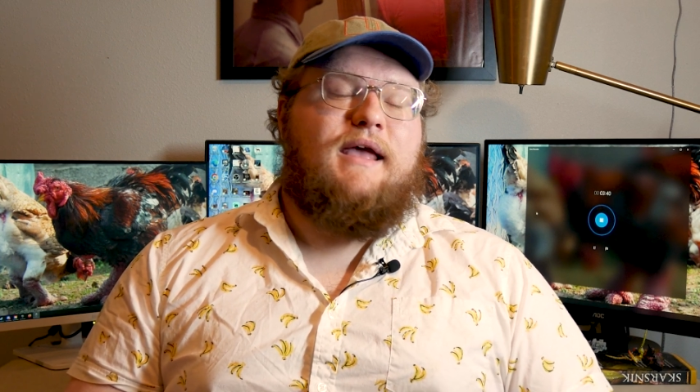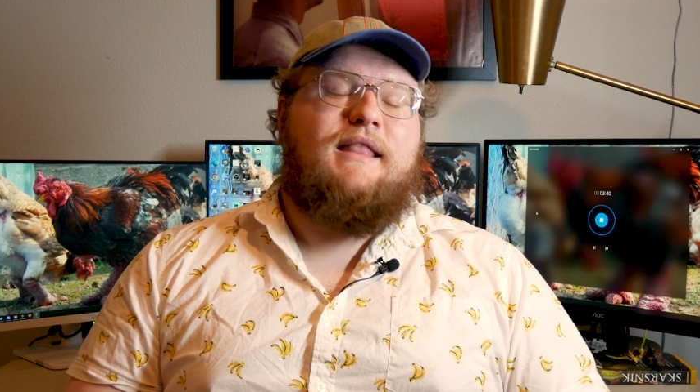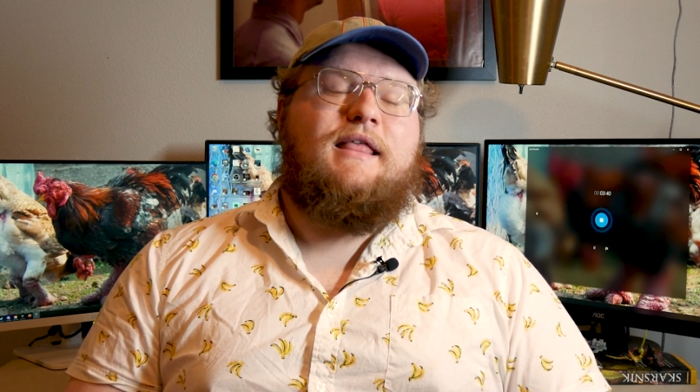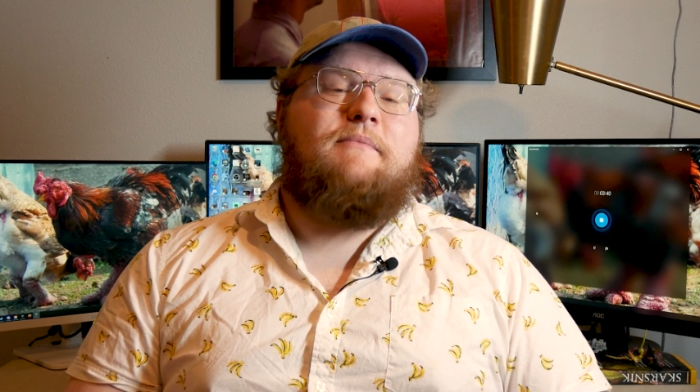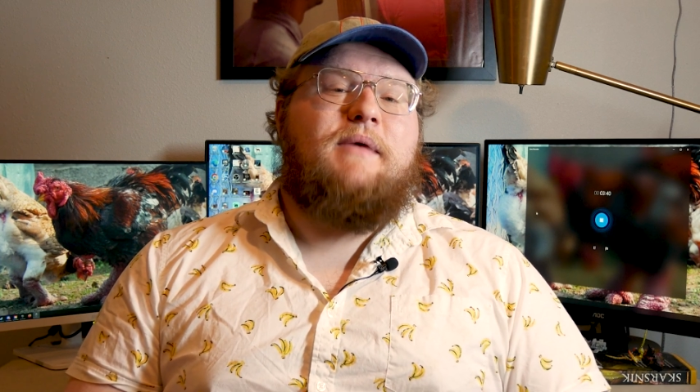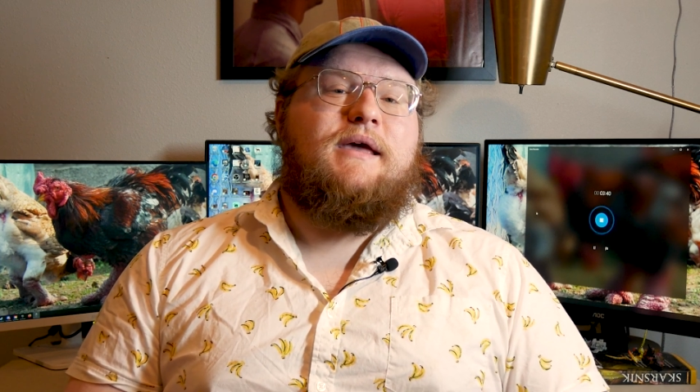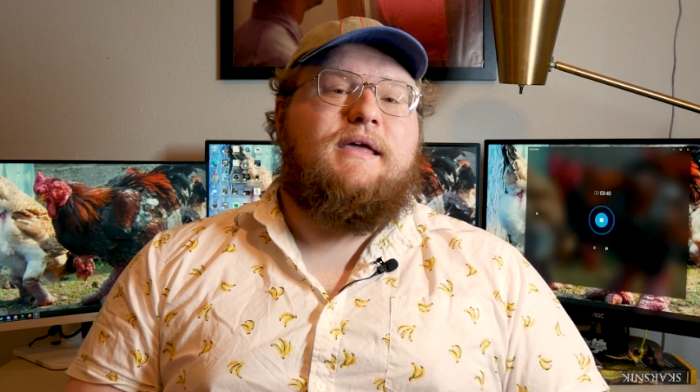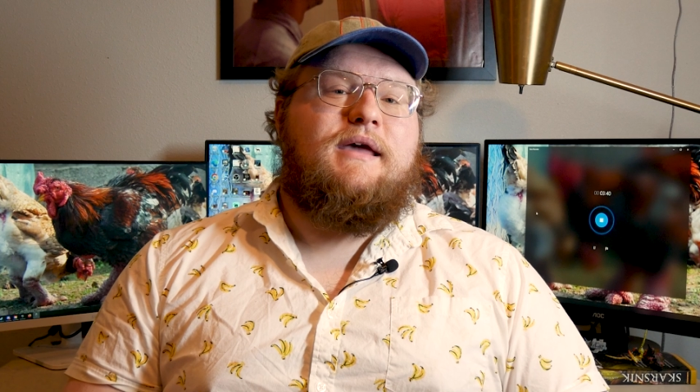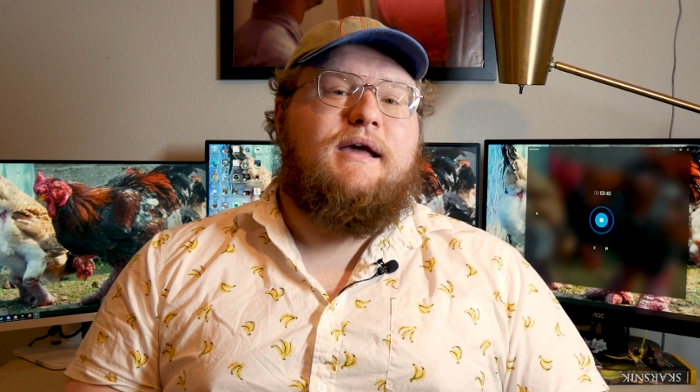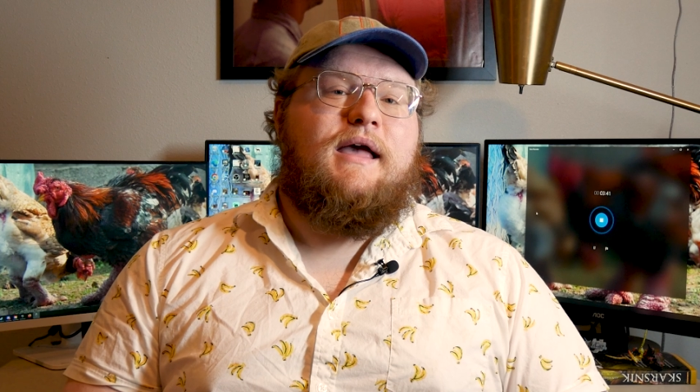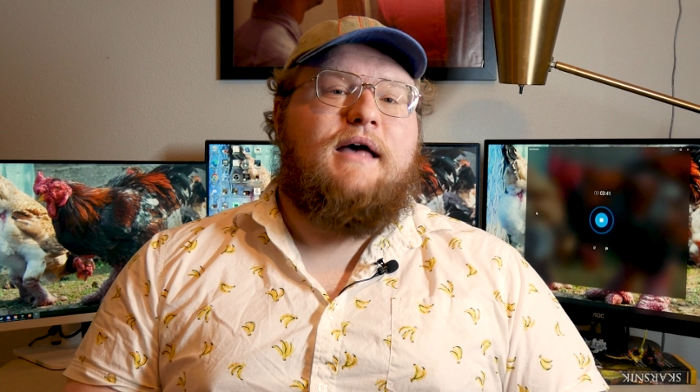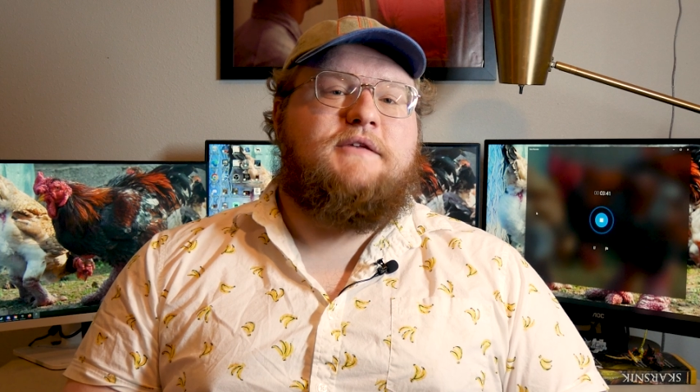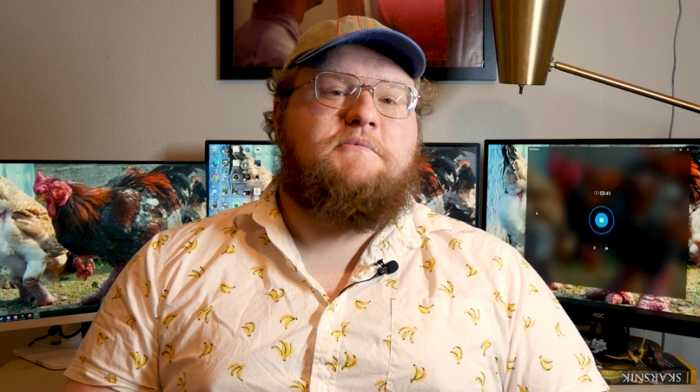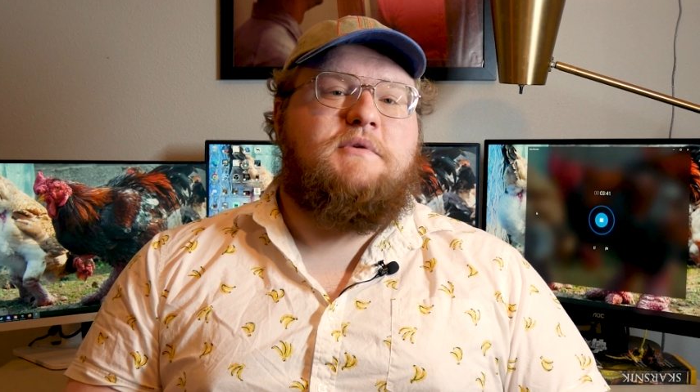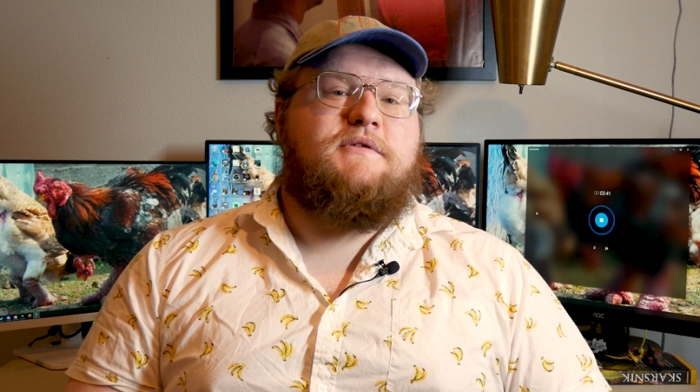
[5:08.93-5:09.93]
and they make
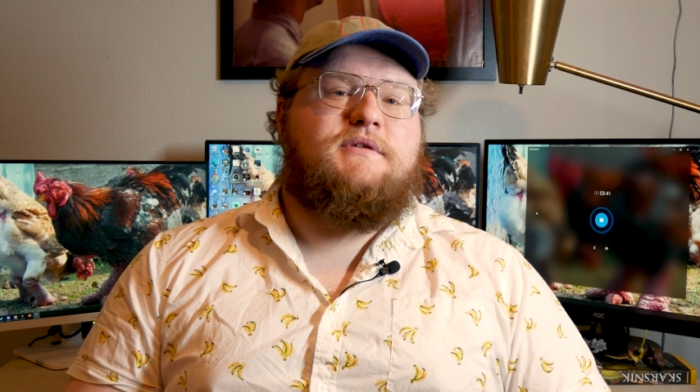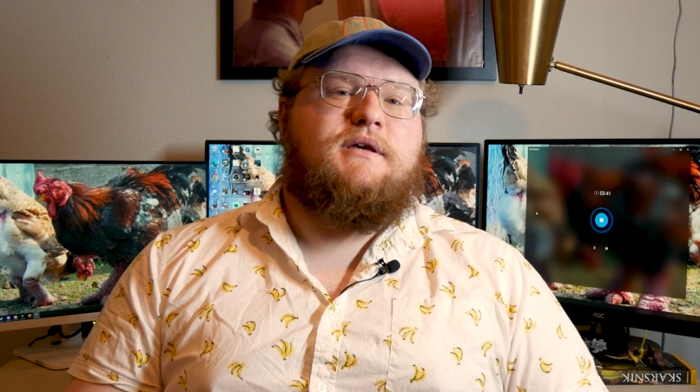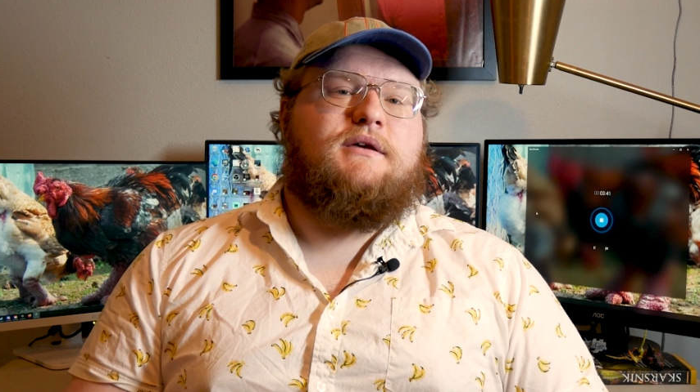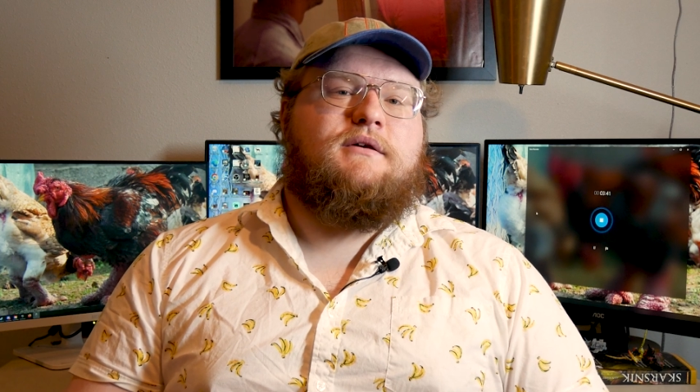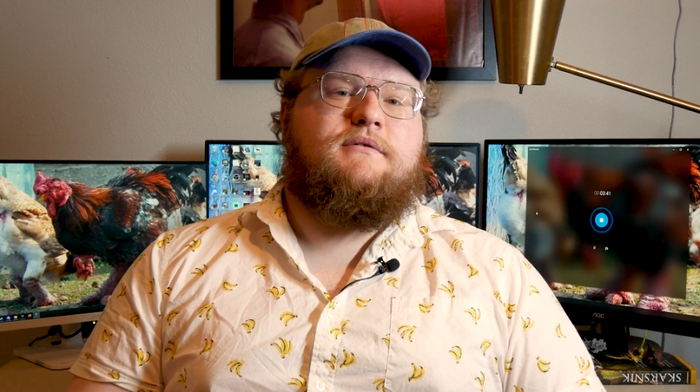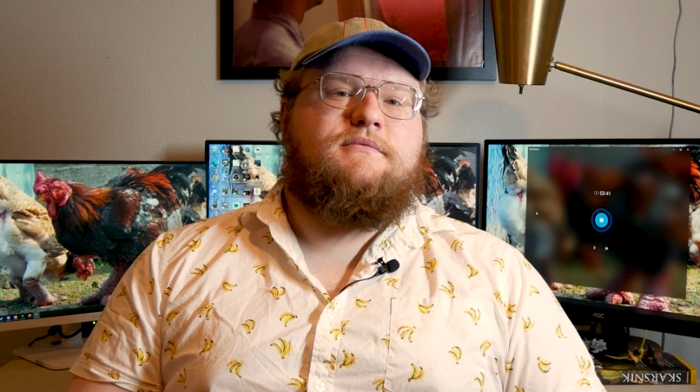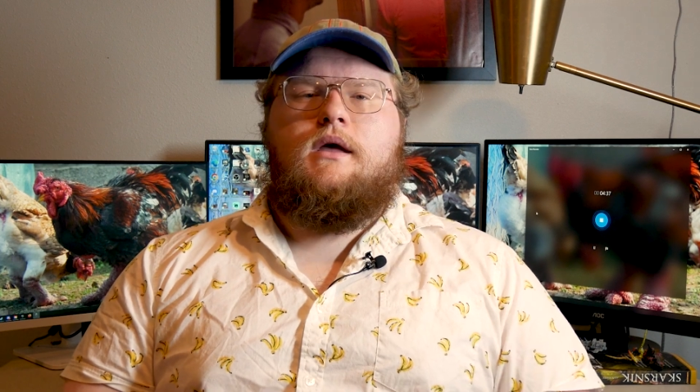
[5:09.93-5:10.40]
kick-ass music.